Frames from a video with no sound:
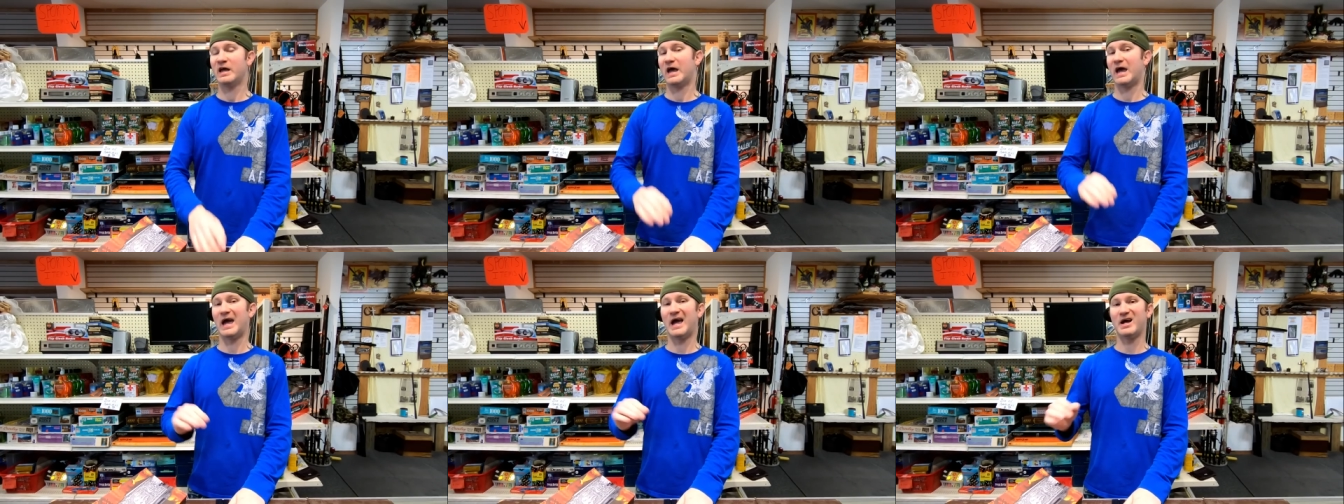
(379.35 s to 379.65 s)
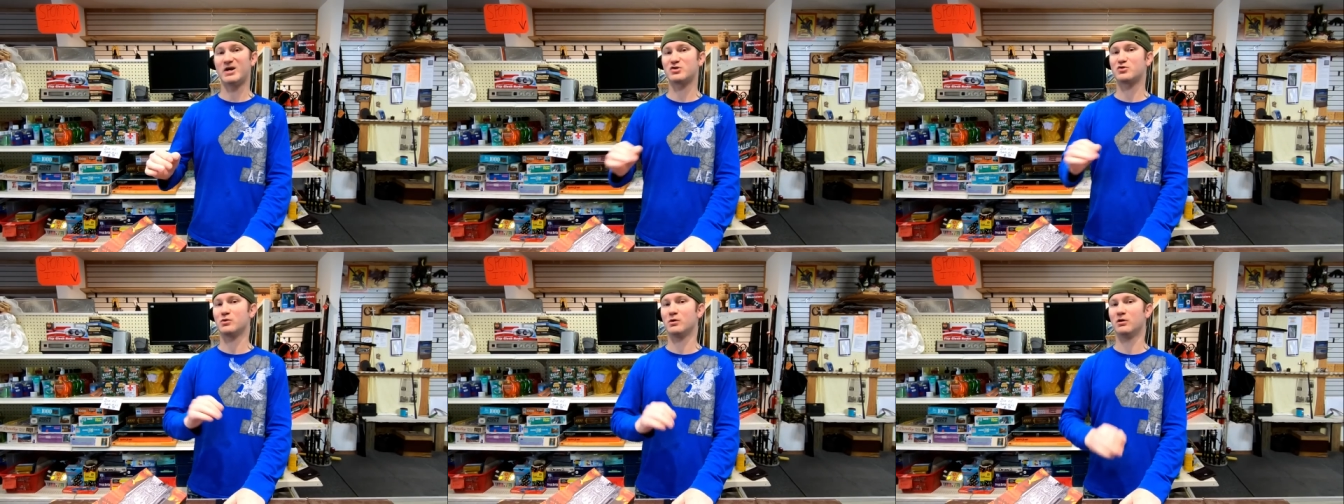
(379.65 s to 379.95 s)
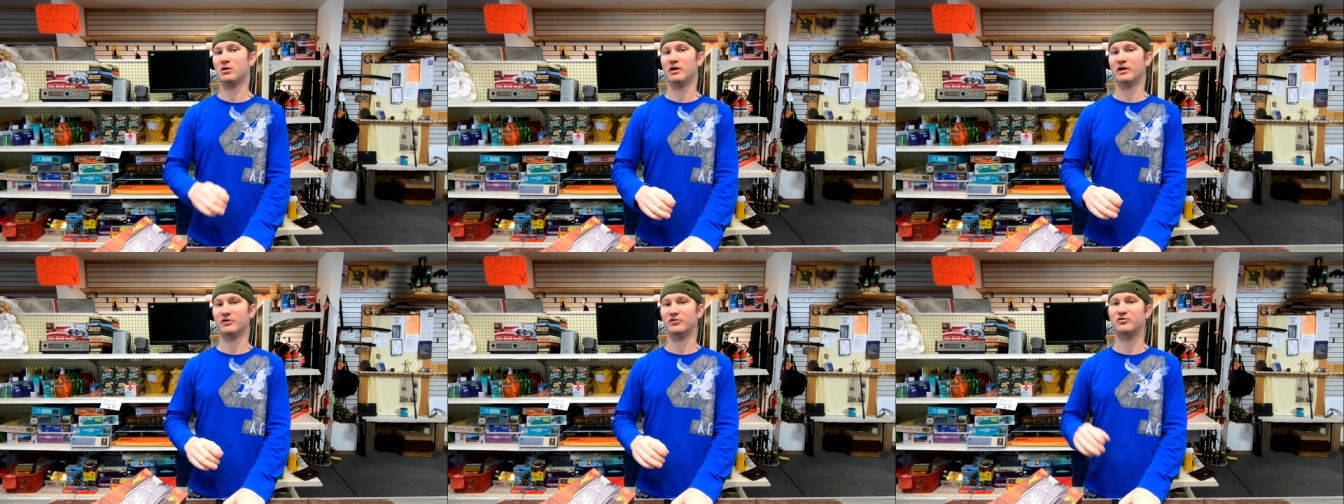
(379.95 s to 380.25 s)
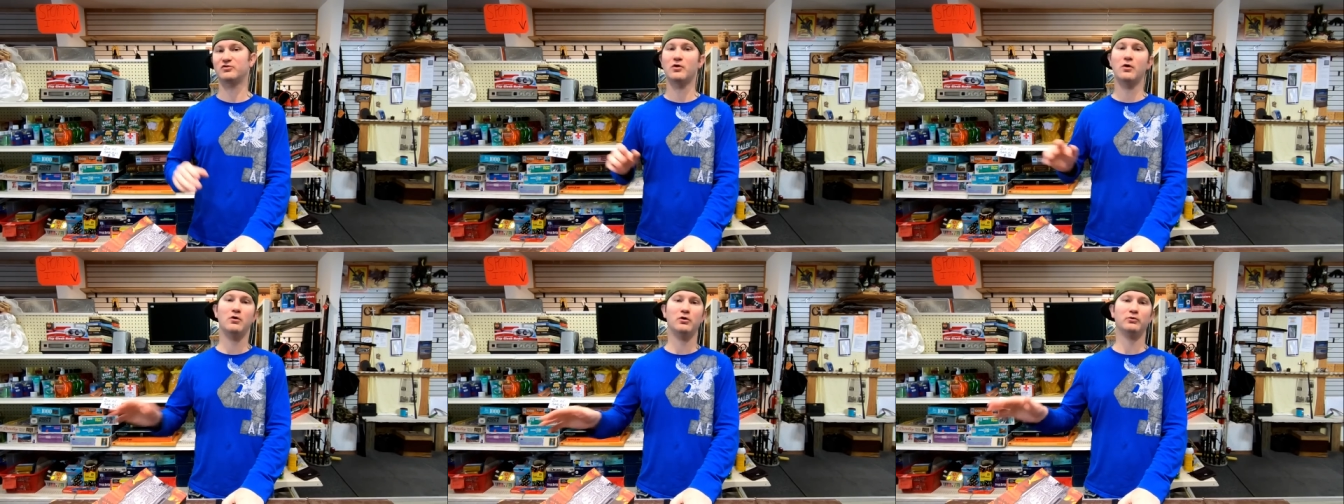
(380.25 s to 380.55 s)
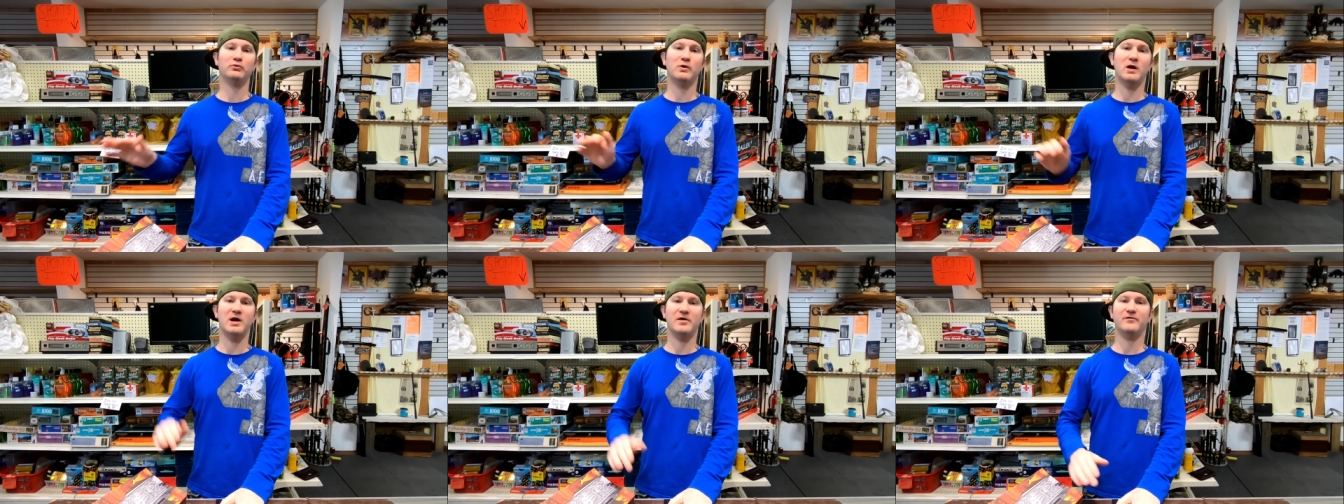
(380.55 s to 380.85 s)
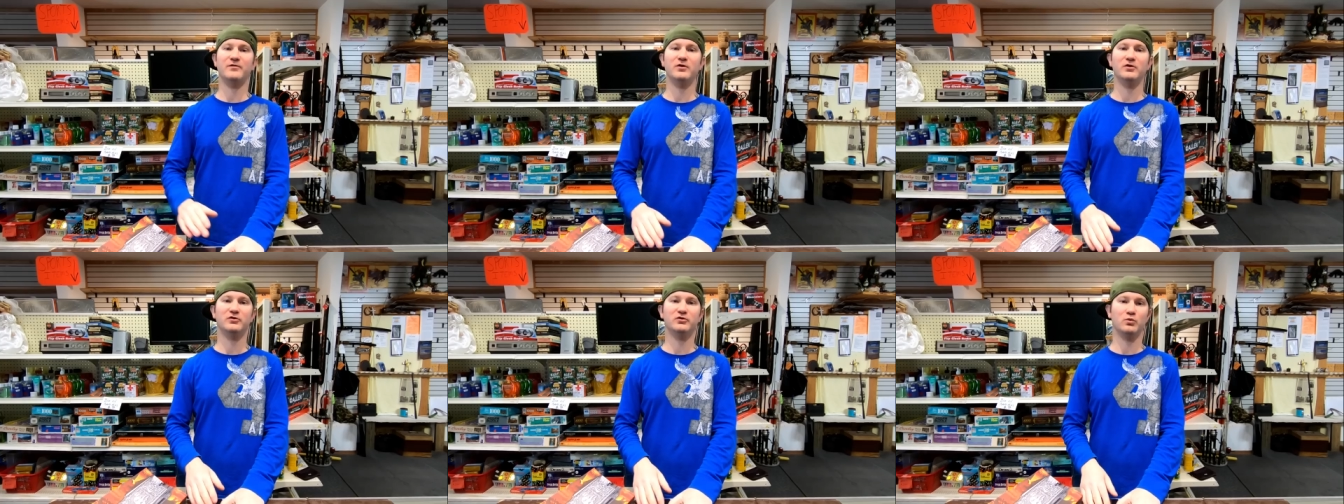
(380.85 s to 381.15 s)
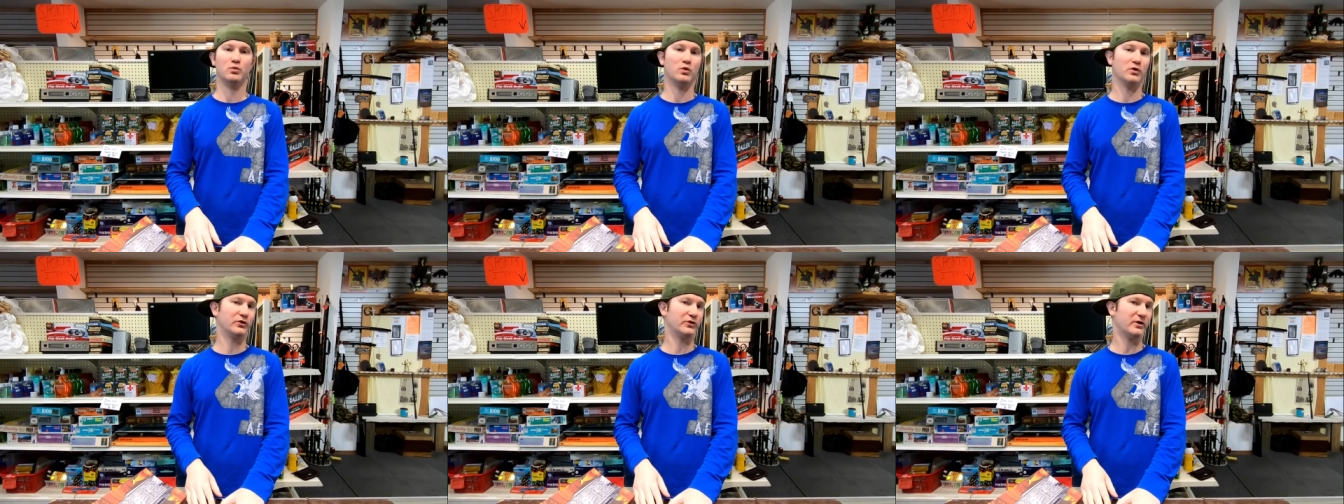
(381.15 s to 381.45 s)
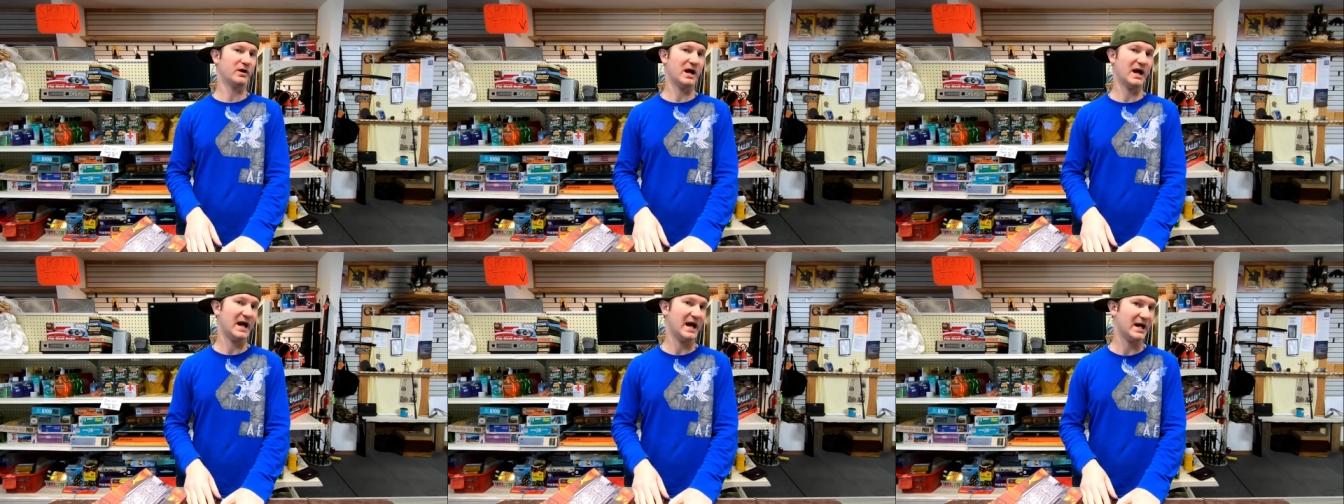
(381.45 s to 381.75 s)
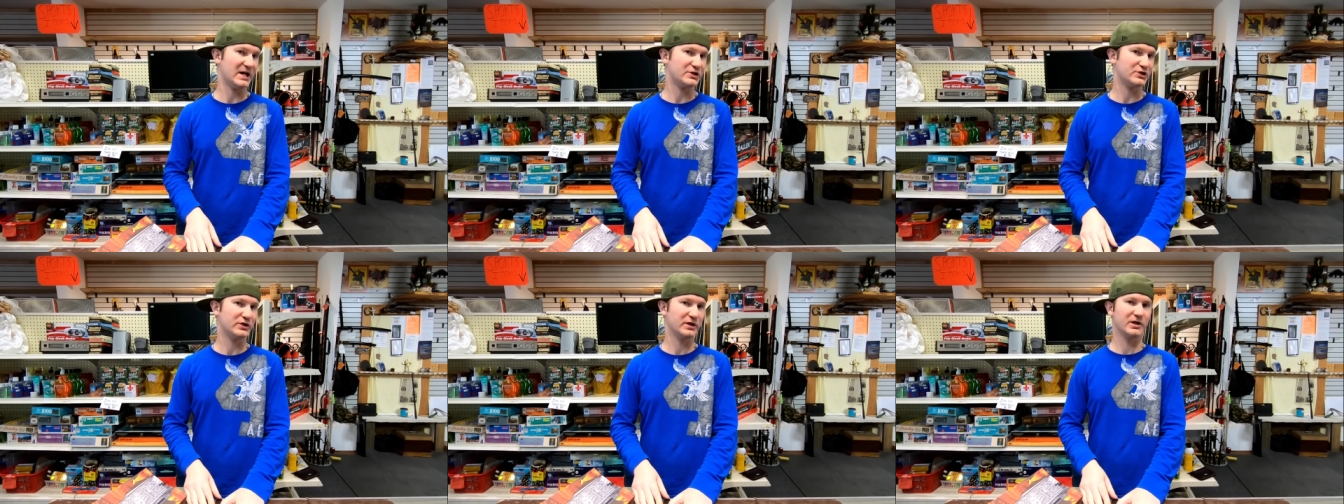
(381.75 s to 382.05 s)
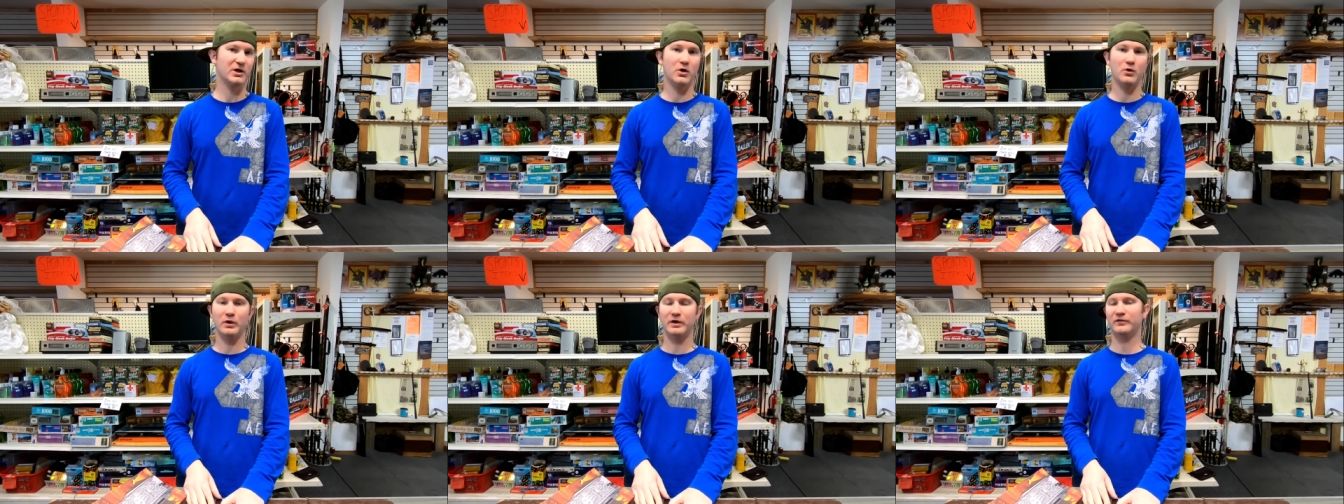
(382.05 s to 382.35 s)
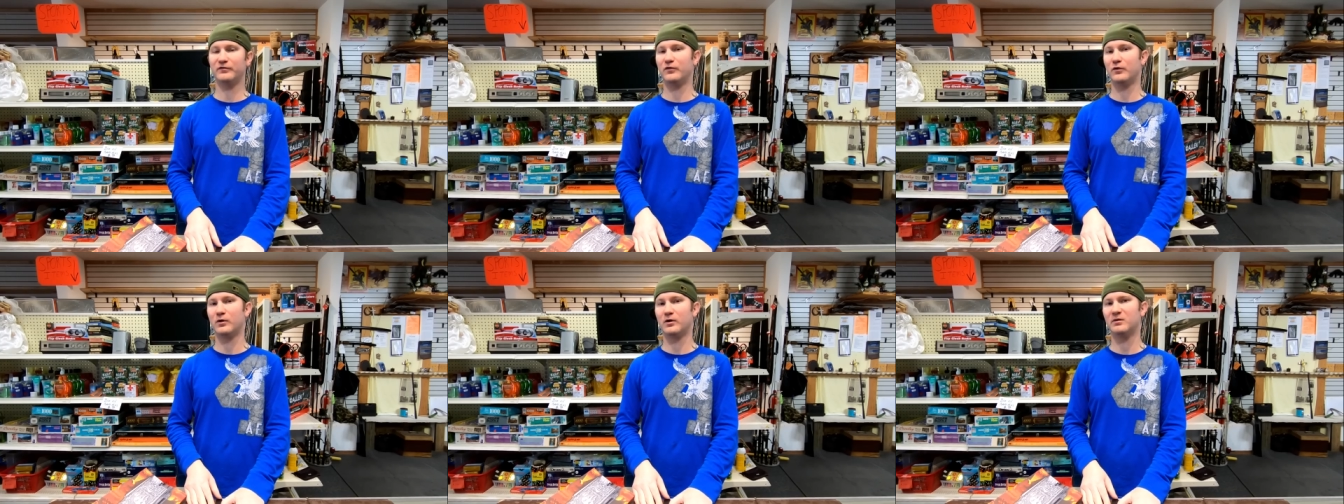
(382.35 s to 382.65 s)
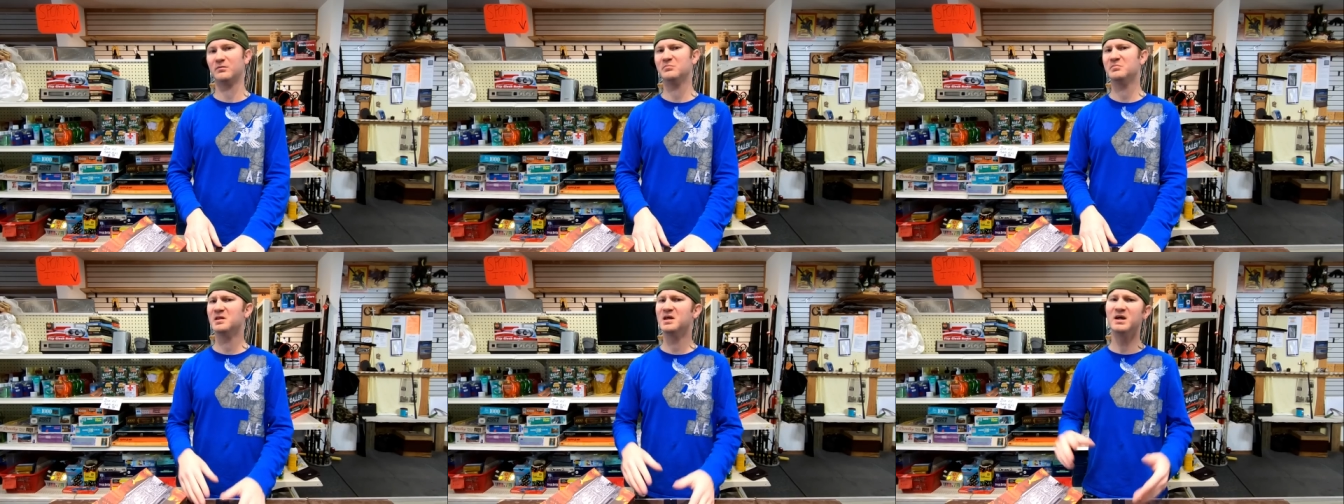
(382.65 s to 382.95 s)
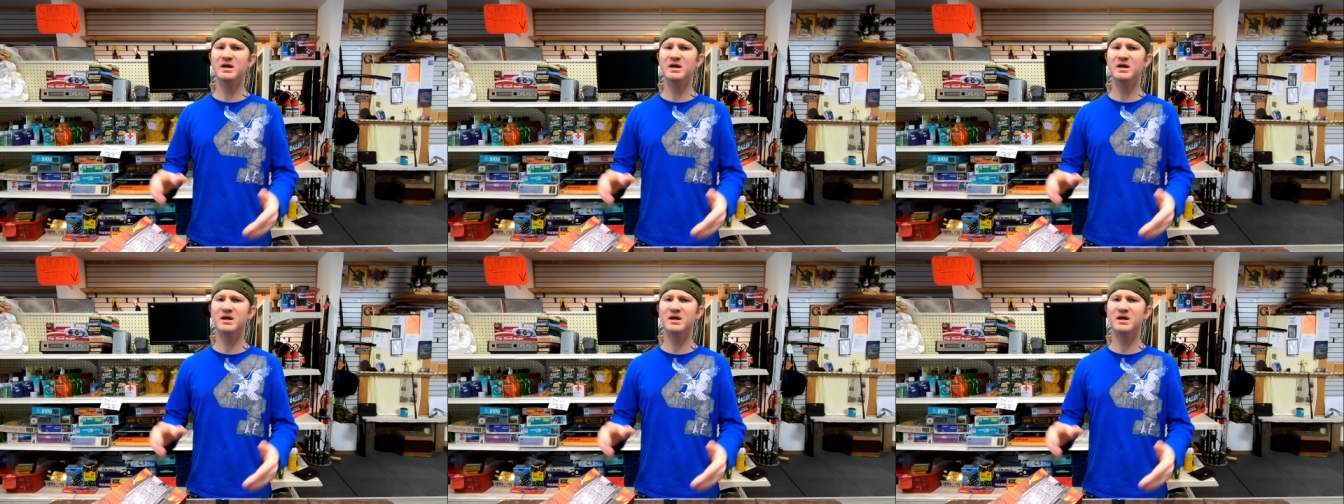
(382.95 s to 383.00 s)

Actual, like, sold rifles, what they're actually going for,